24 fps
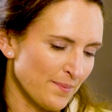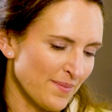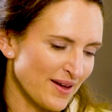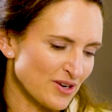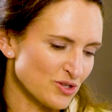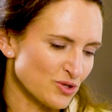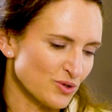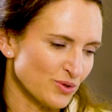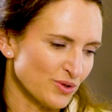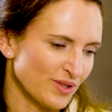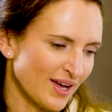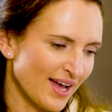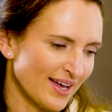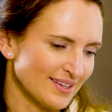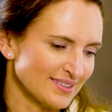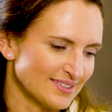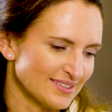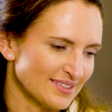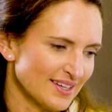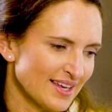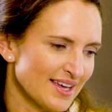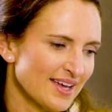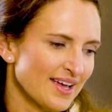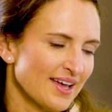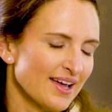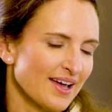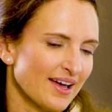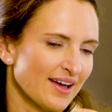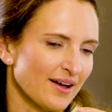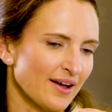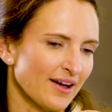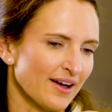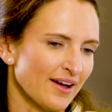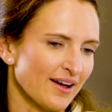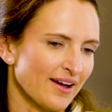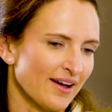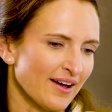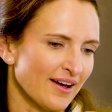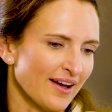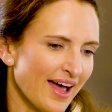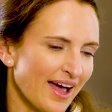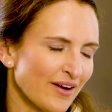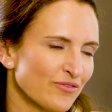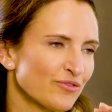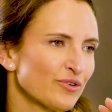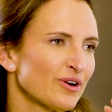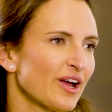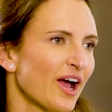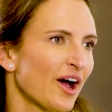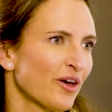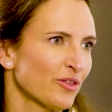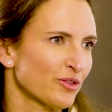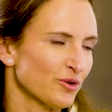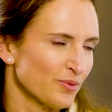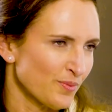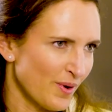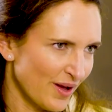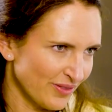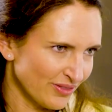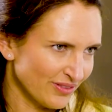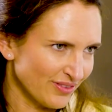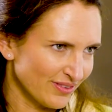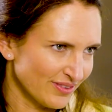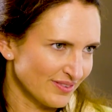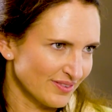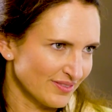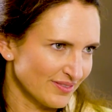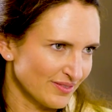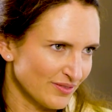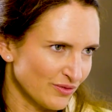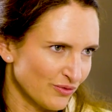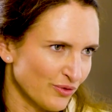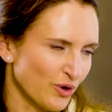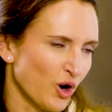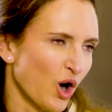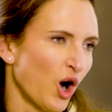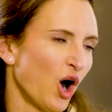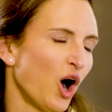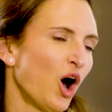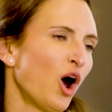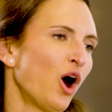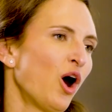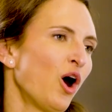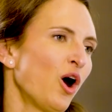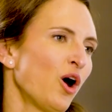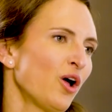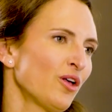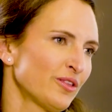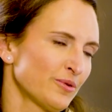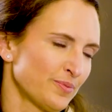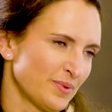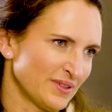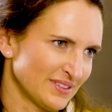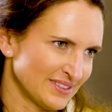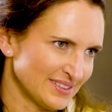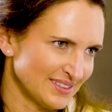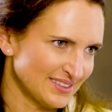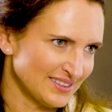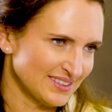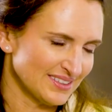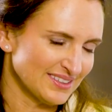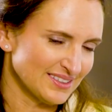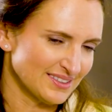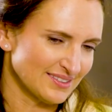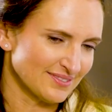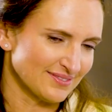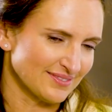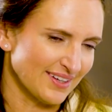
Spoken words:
measure that every other month for all the businesses,